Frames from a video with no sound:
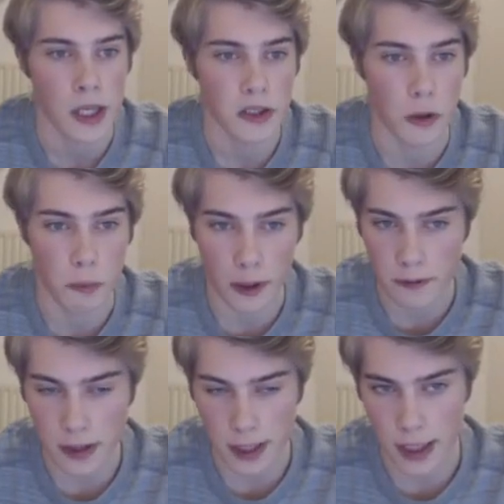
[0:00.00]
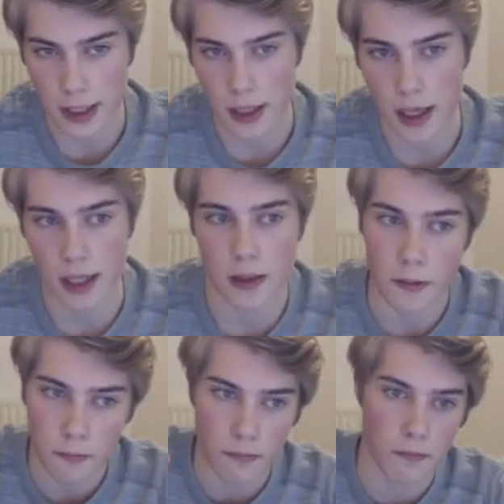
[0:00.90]
So previously, in
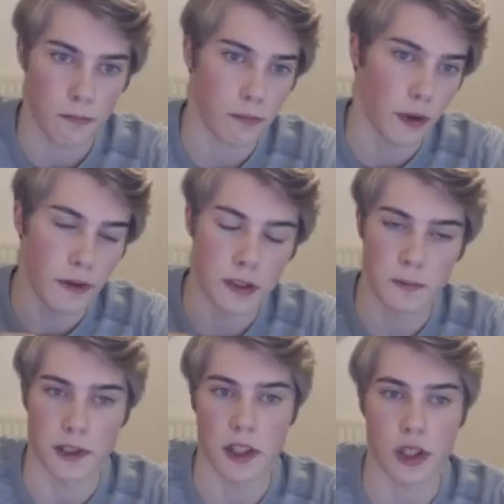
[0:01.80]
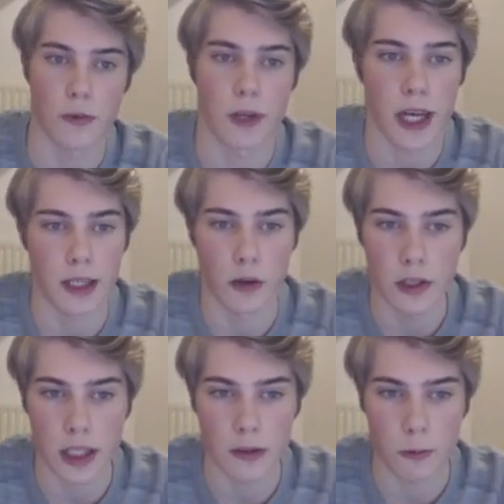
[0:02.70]
the previous position, we had
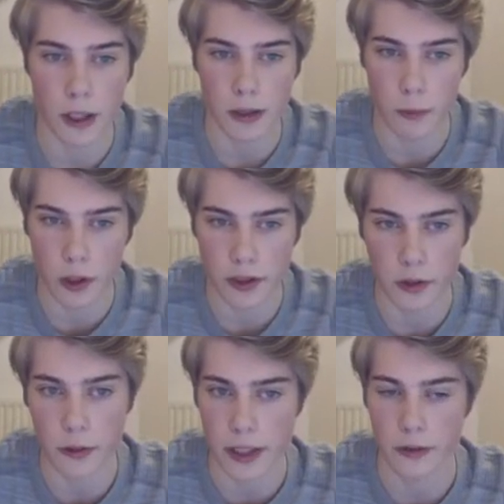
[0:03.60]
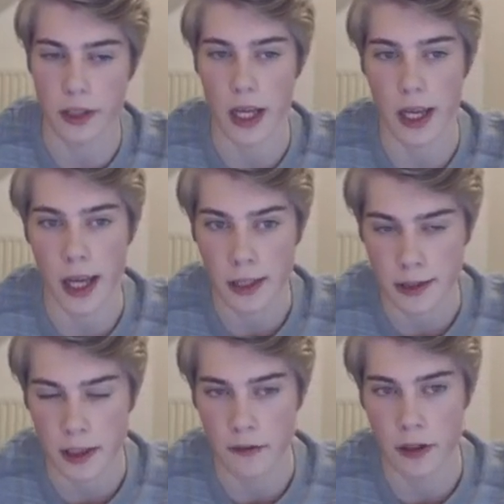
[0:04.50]
looked at when the pawn's already on
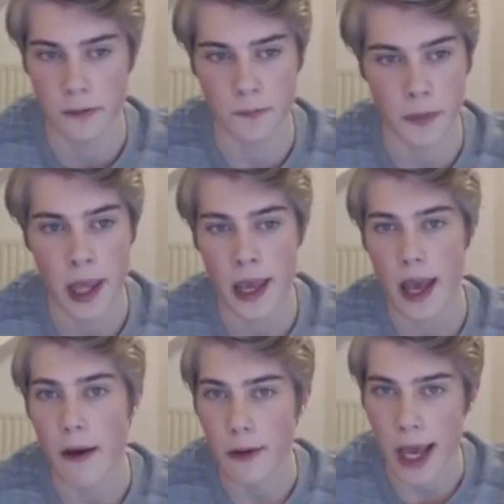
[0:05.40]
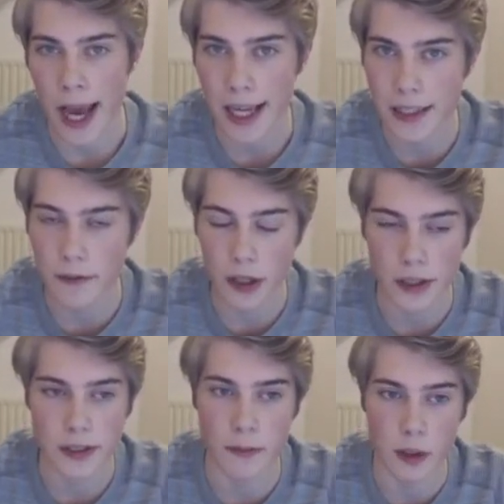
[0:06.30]
h7, and we had a very
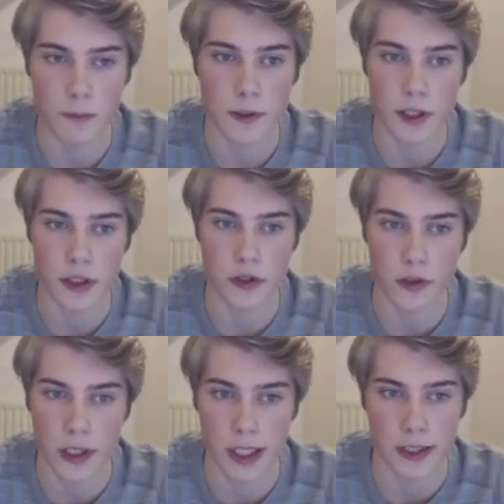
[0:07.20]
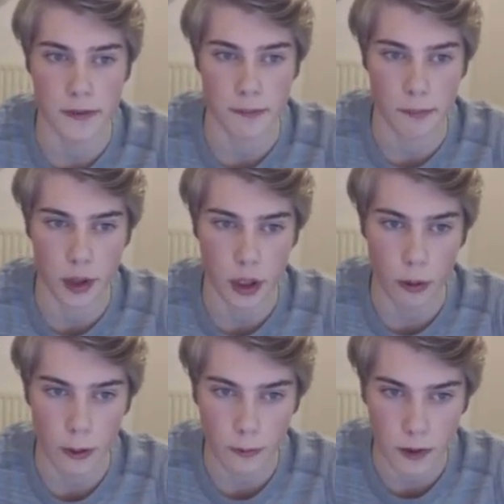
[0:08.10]
similar position to this, but the
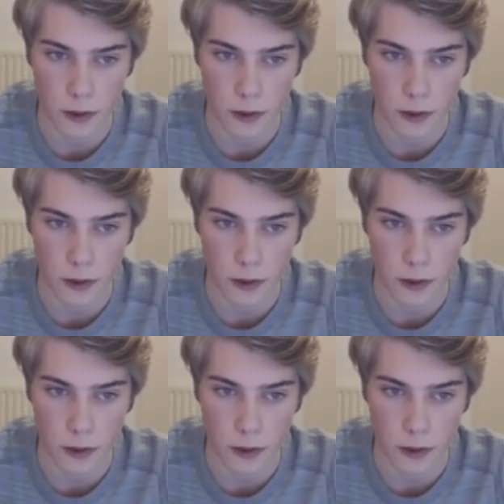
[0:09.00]
queen was